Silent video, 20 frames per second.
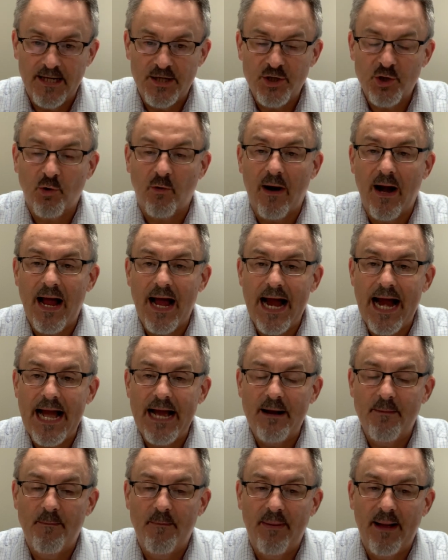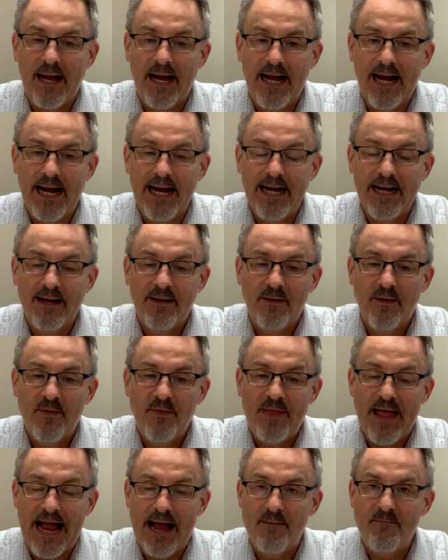tried by
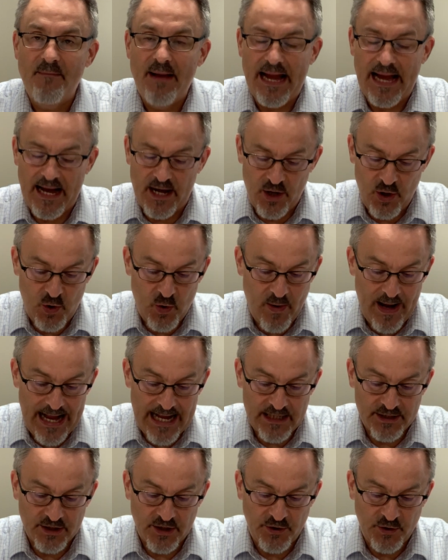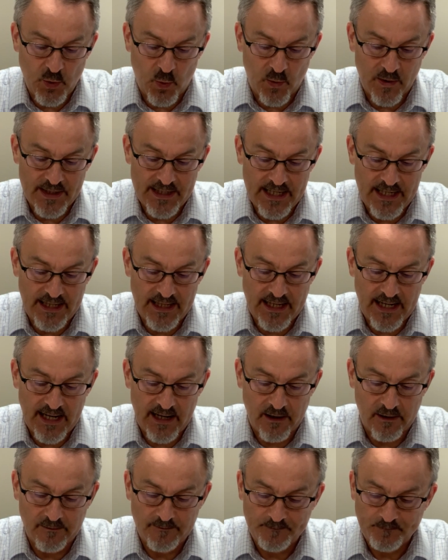that man who has authority
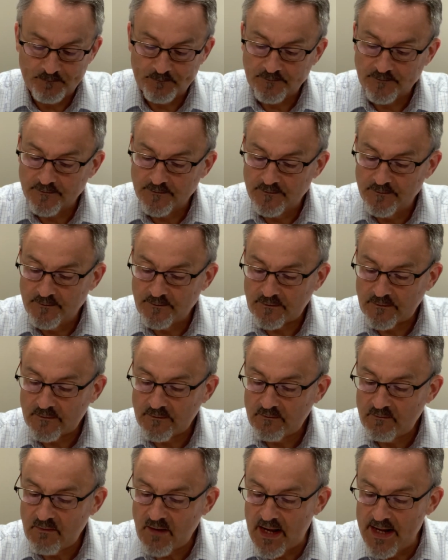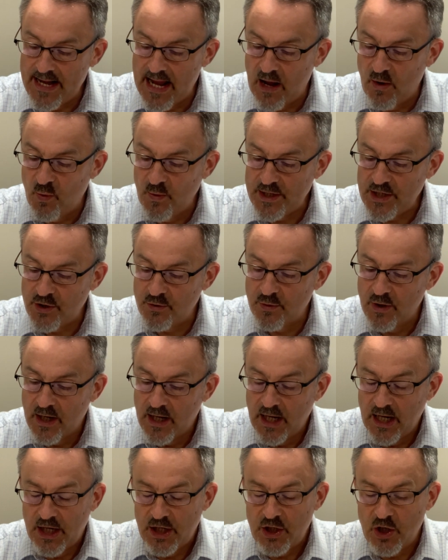there. Now, when
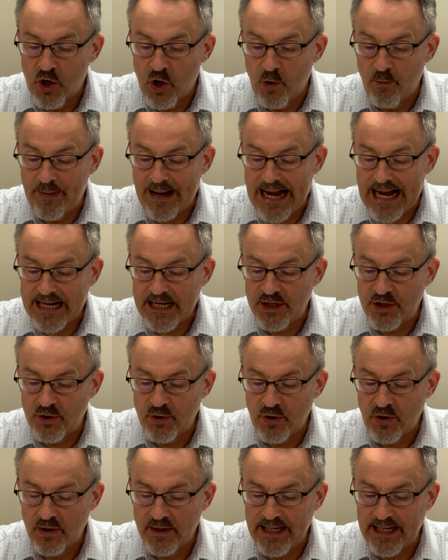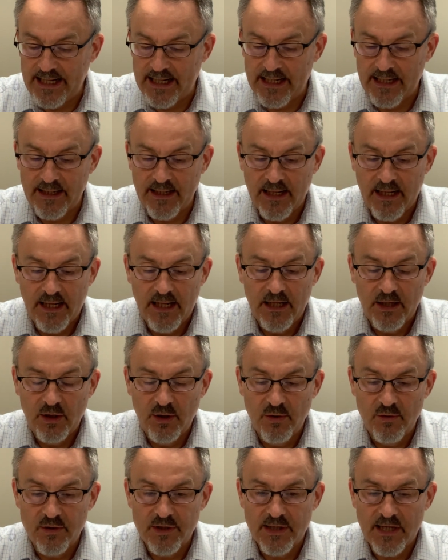you go back and you look in
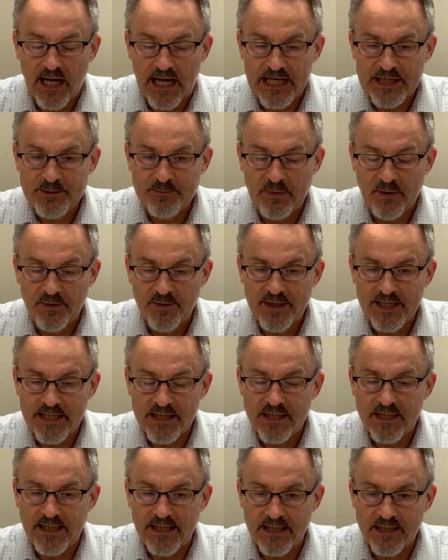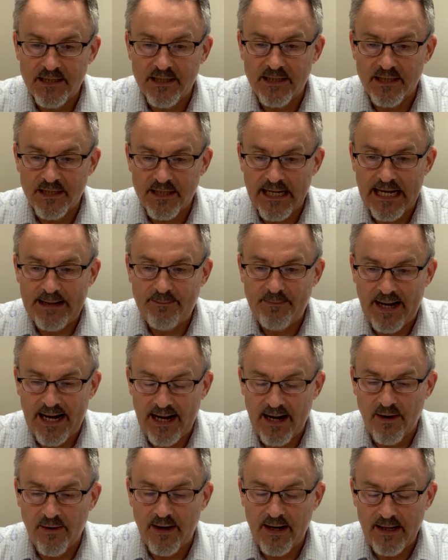Luke's gospel, this is the same
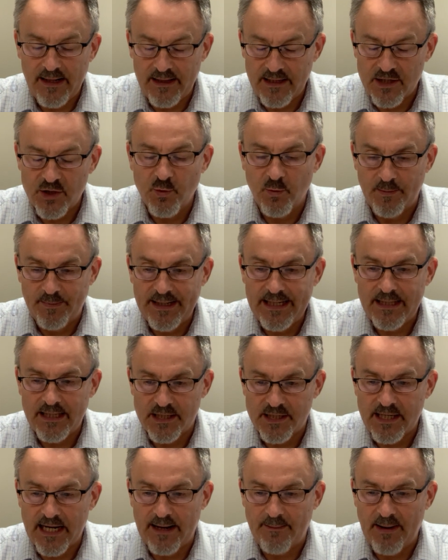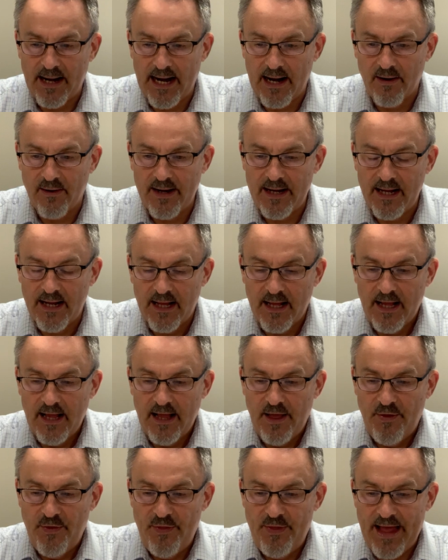Herod. This would be the same Herod
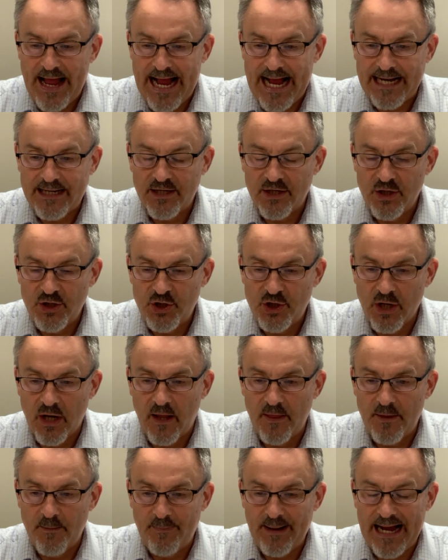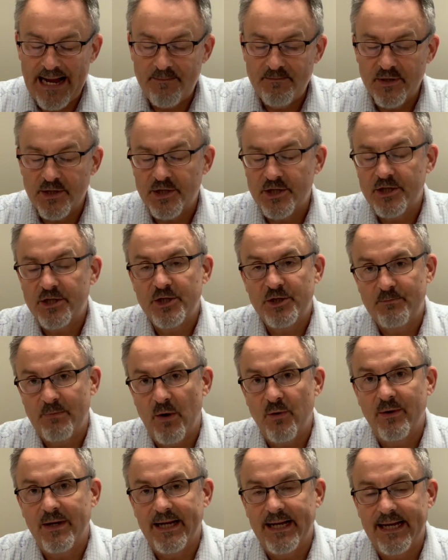that John the Baptist
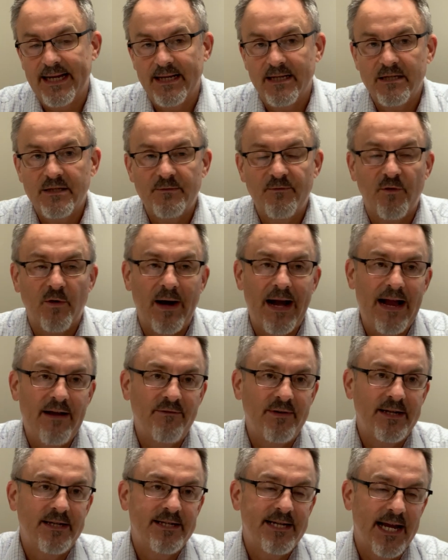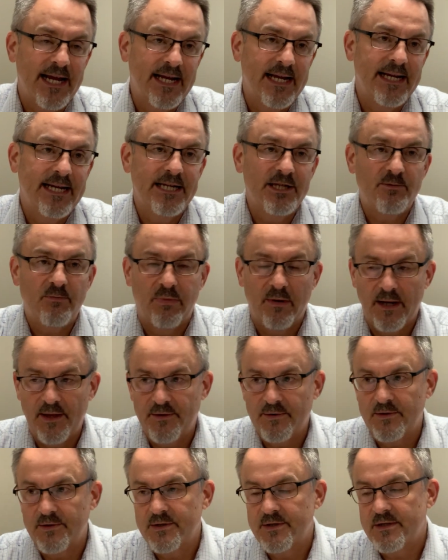spoke against for having taken his
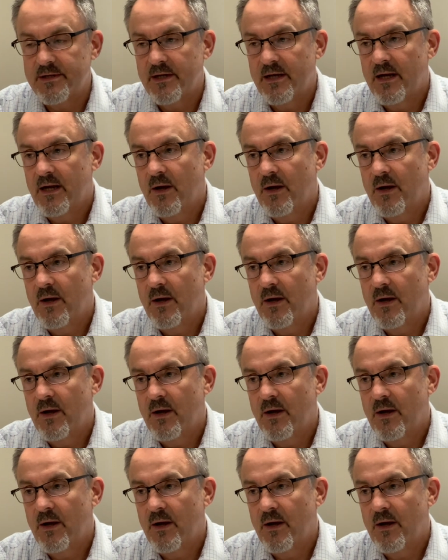brother's